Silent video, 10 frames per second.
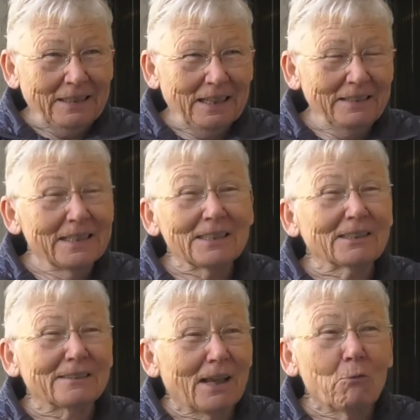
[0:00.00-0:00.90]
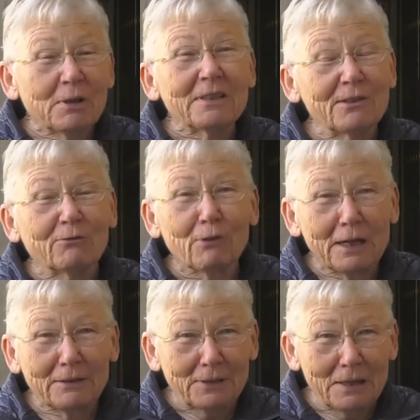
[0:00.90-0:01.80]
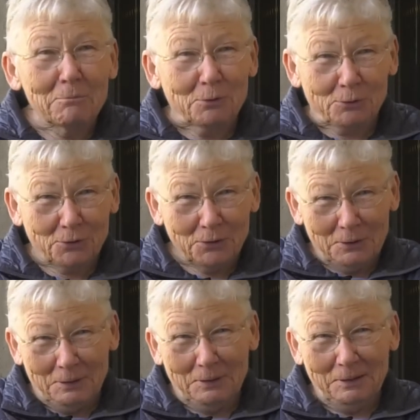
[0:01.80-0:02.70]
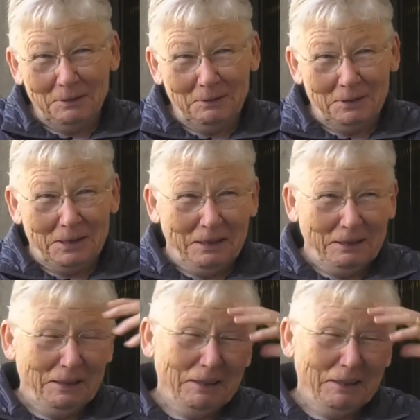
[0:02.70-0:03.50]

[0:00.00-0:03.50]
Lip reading: I think it's because I wasn't afraid of numbers. Yeah.